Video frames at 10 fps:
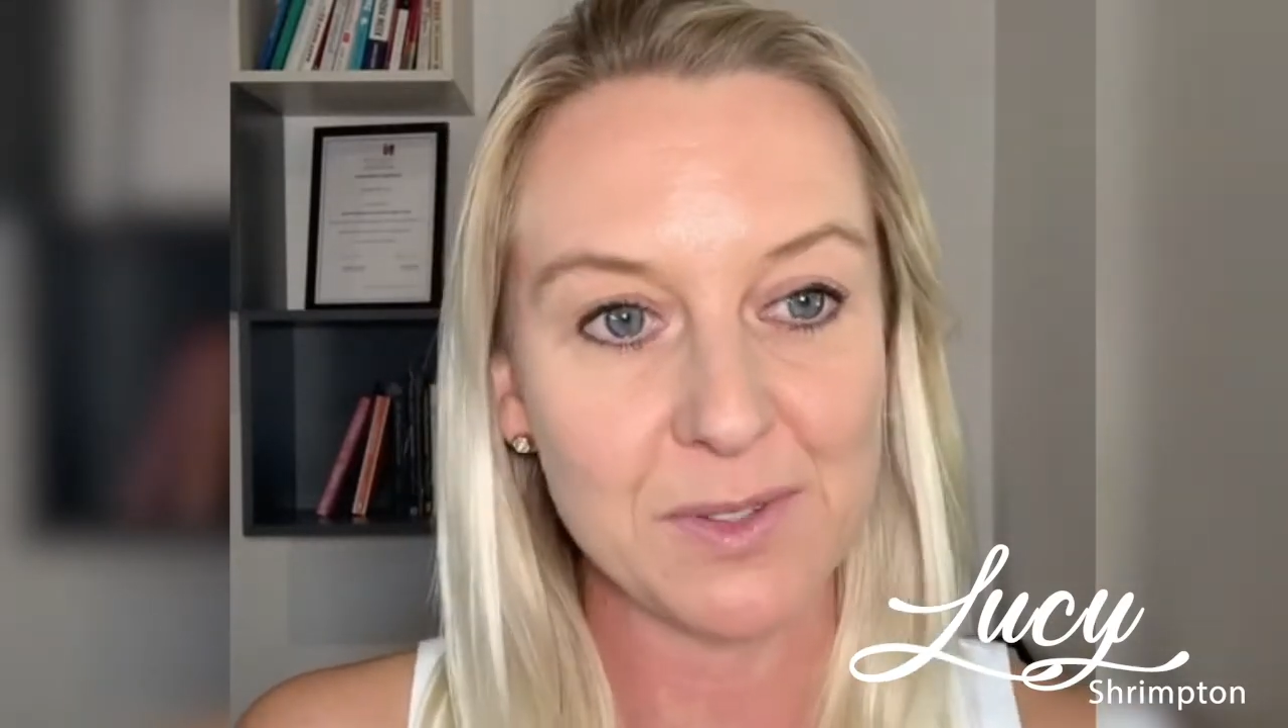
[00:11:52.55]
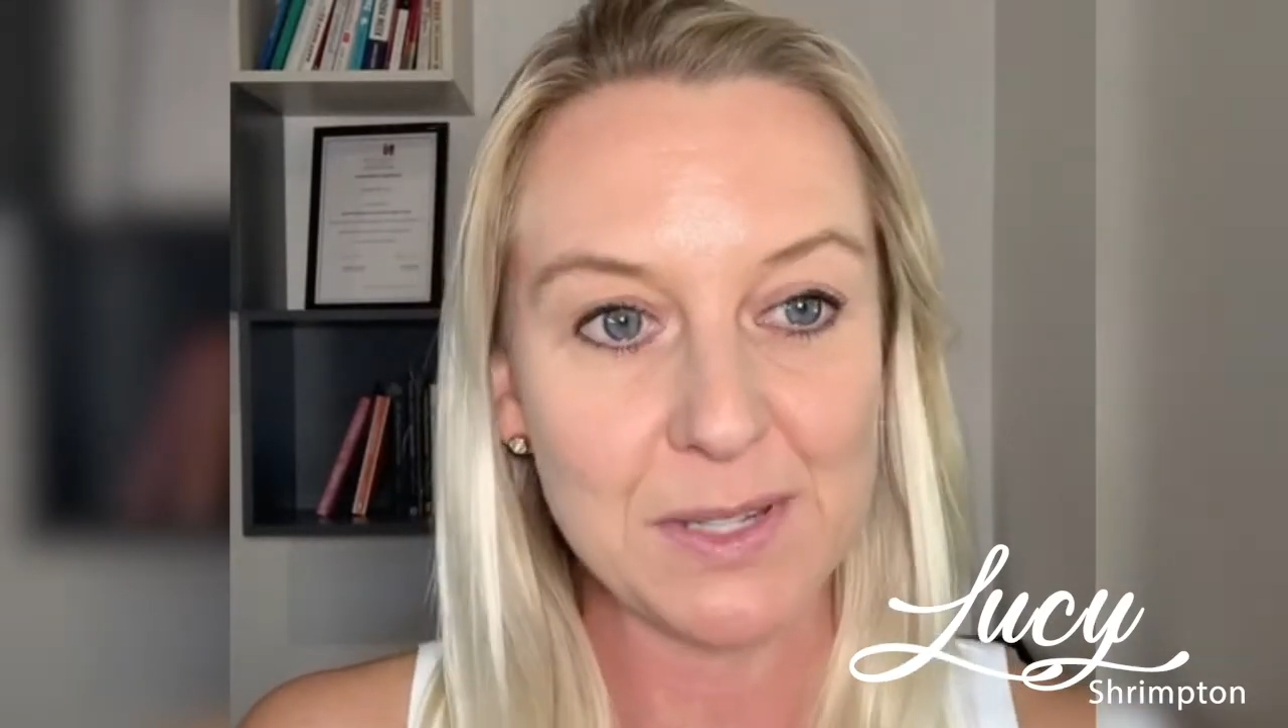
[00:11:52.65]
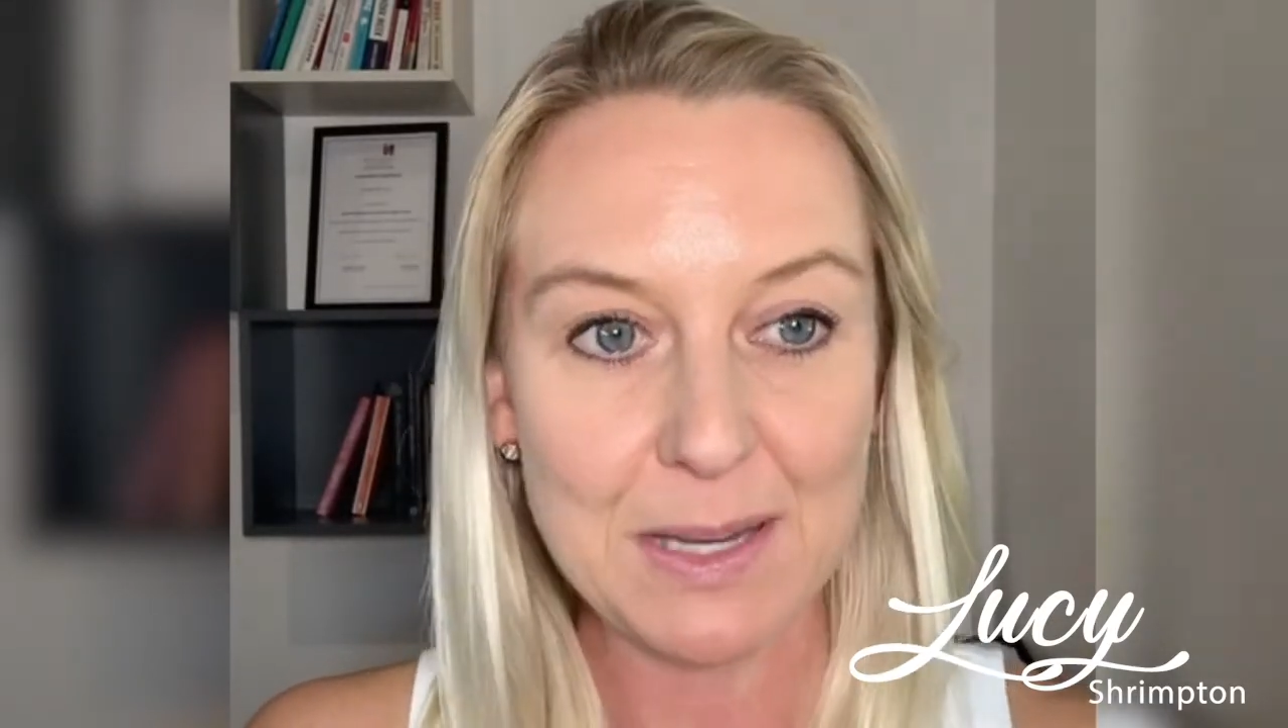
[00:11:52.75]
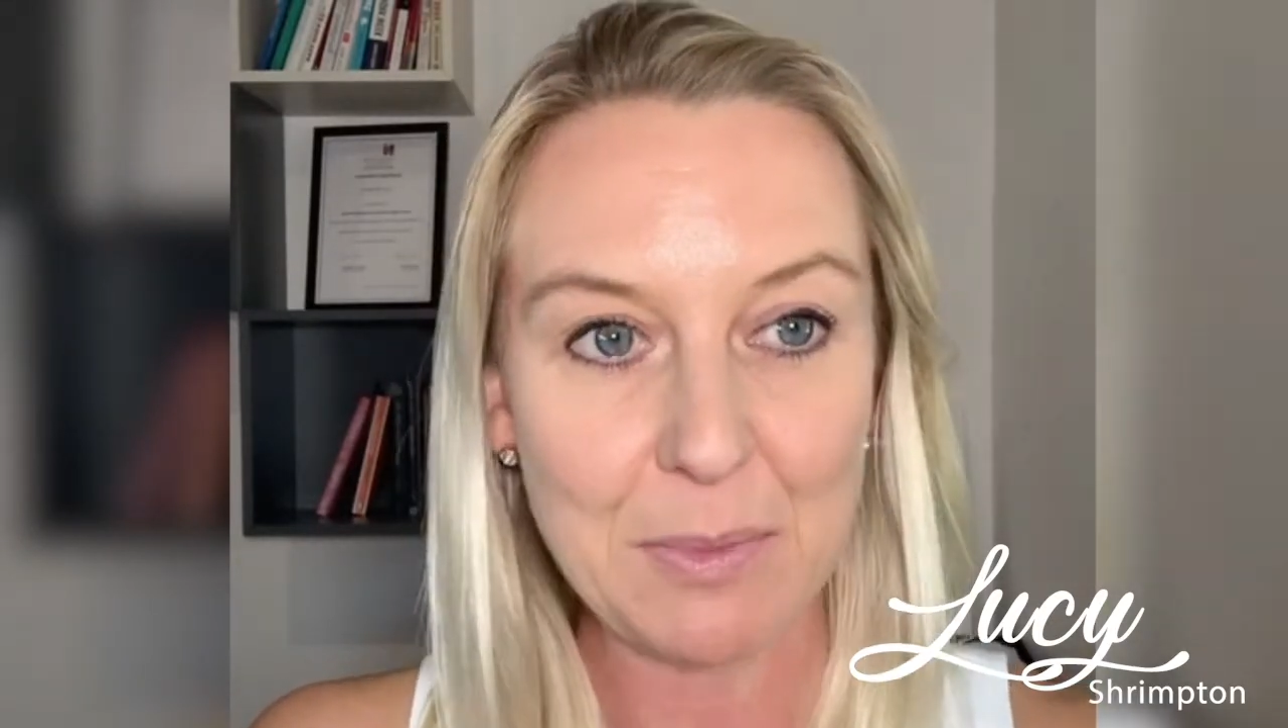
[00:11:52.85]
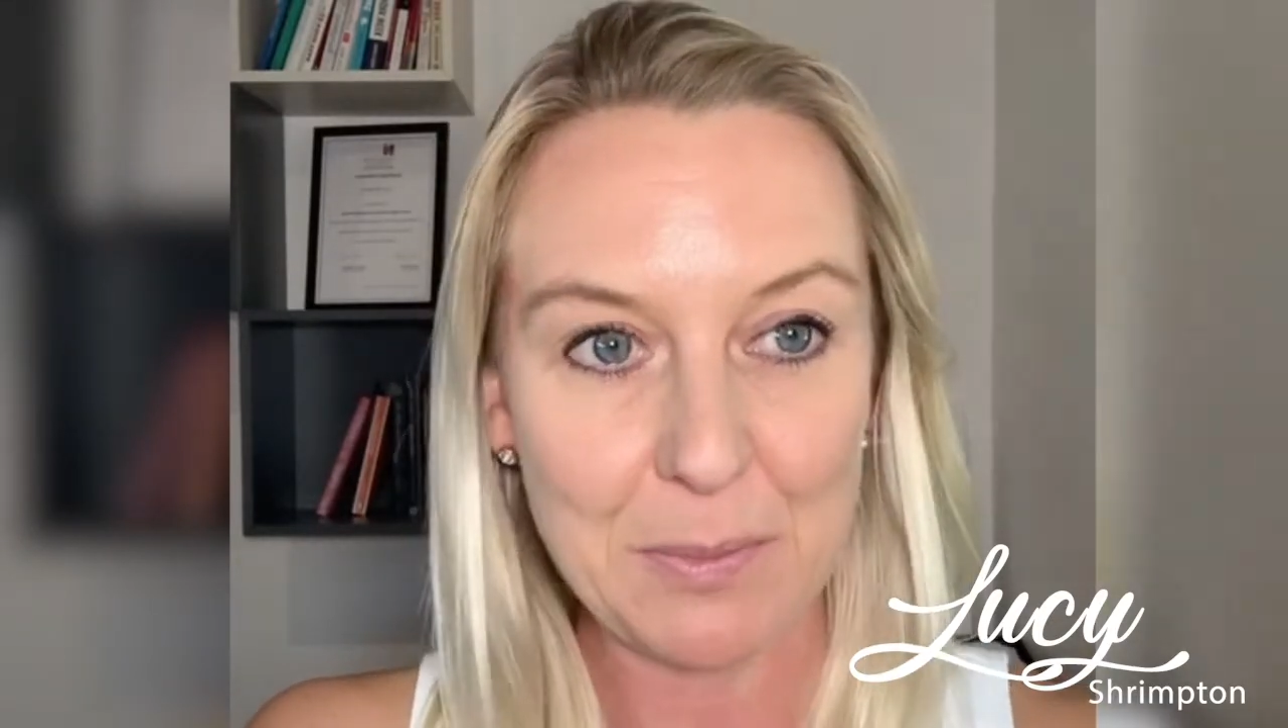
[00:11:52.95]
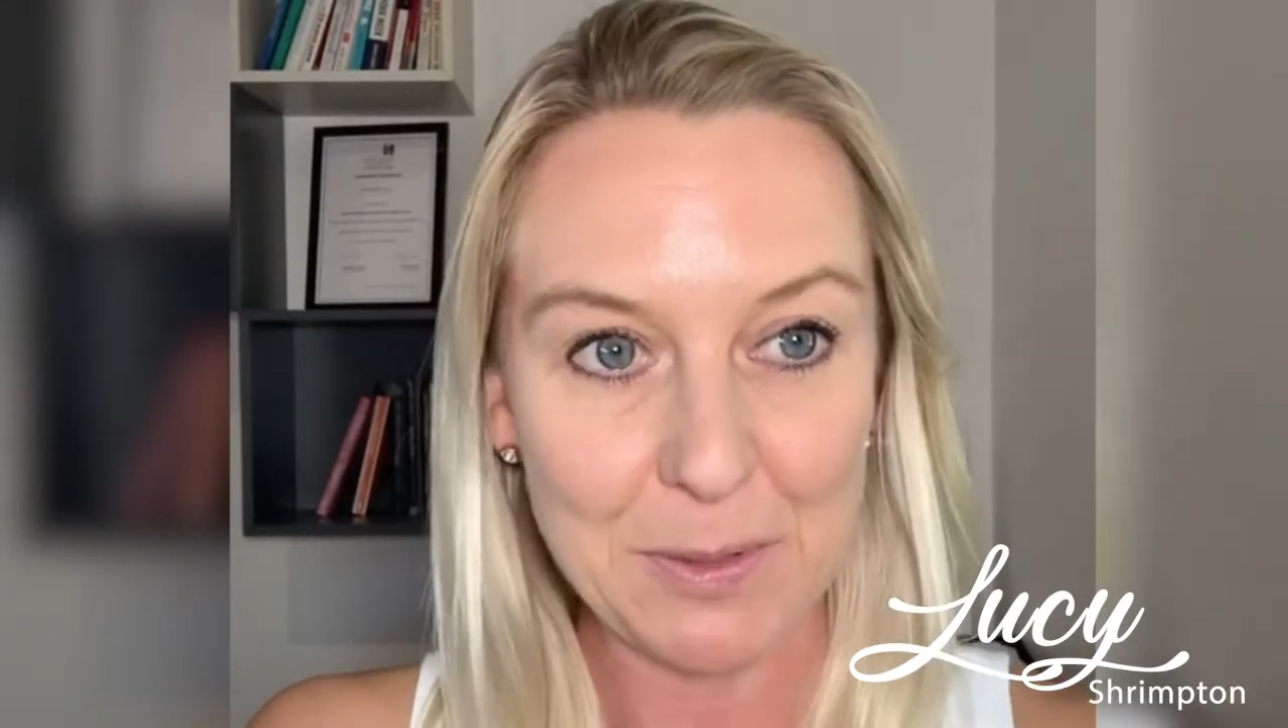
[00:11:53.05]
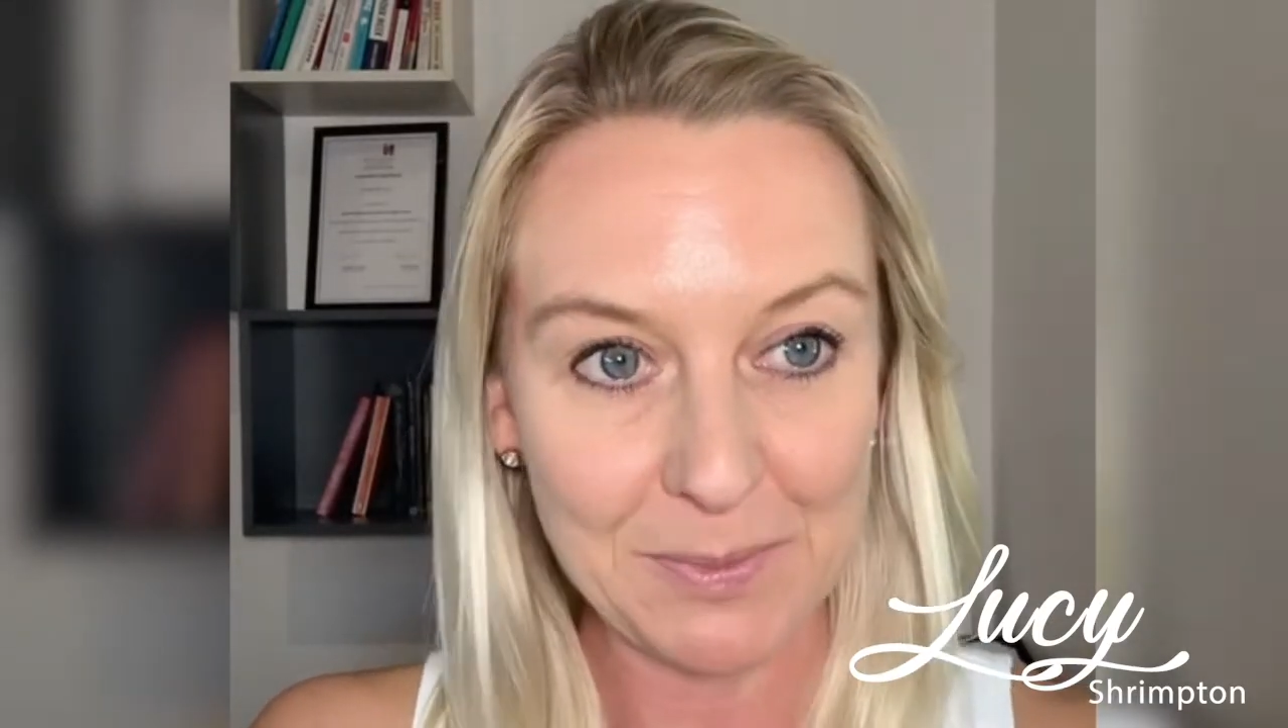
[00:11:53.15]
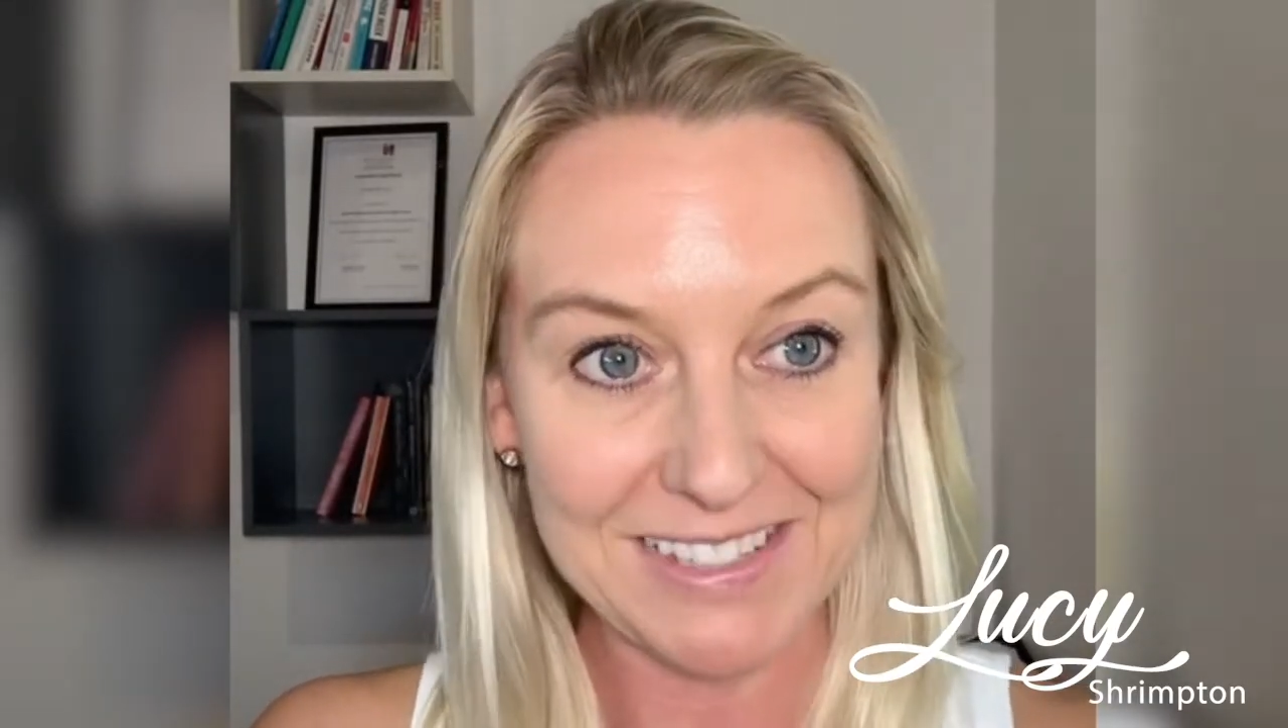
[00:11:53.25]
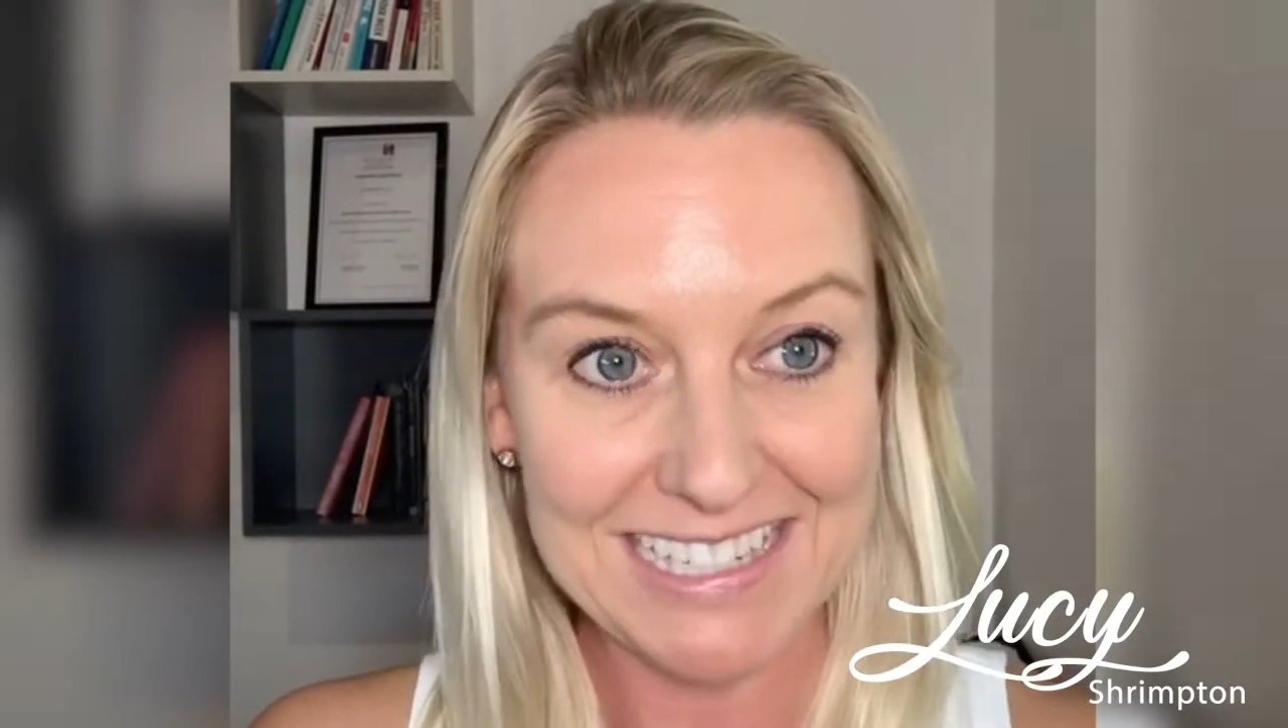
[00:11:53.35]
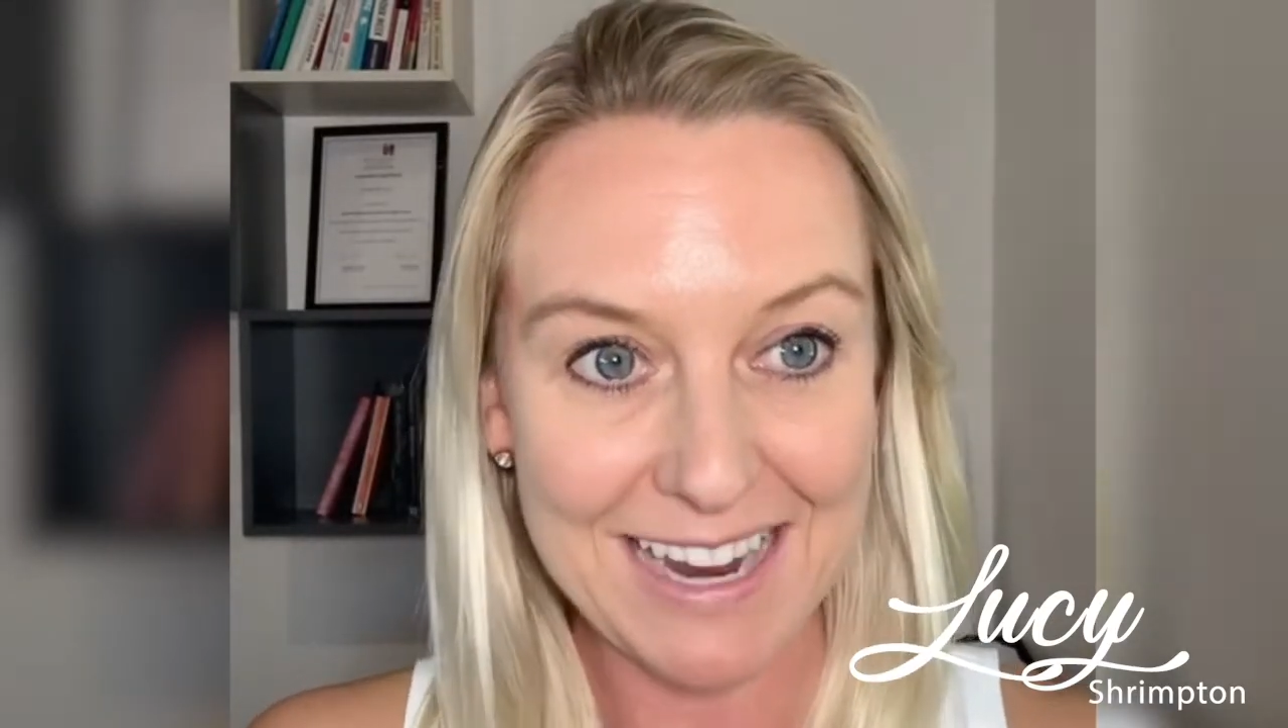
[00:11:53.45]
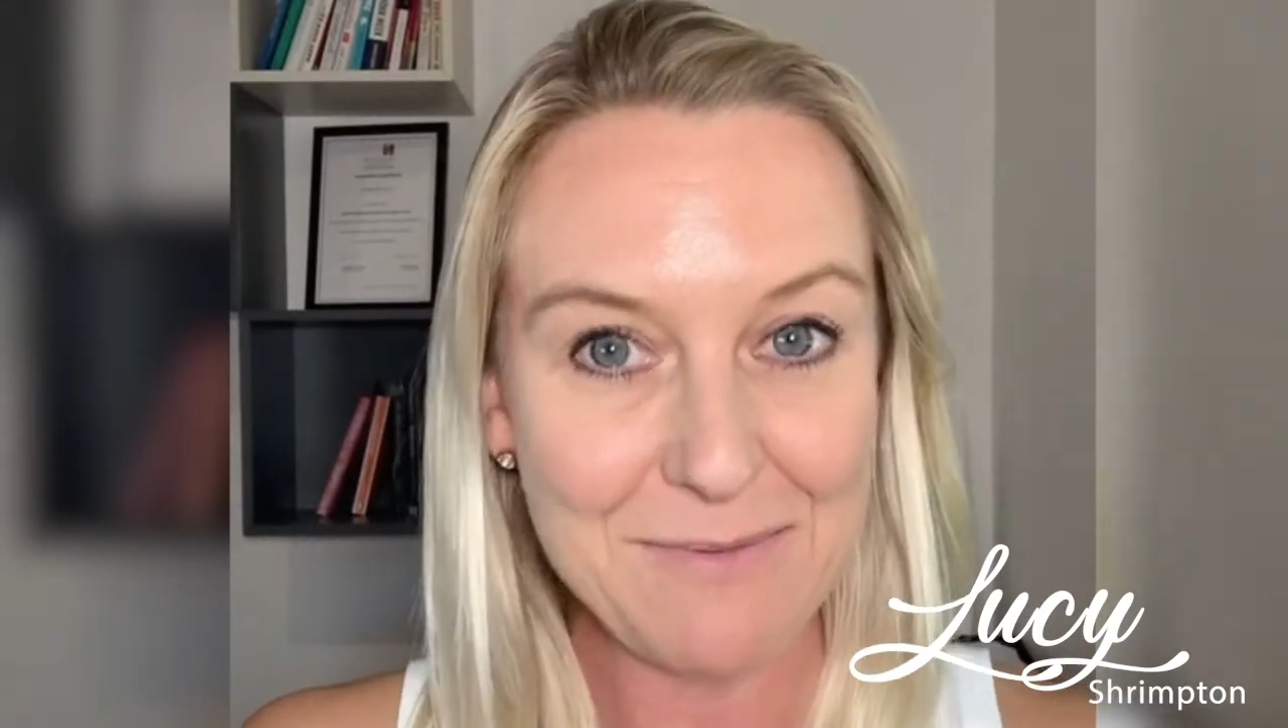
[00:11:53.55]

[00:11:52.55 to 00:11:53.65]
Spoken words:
sleep problems today,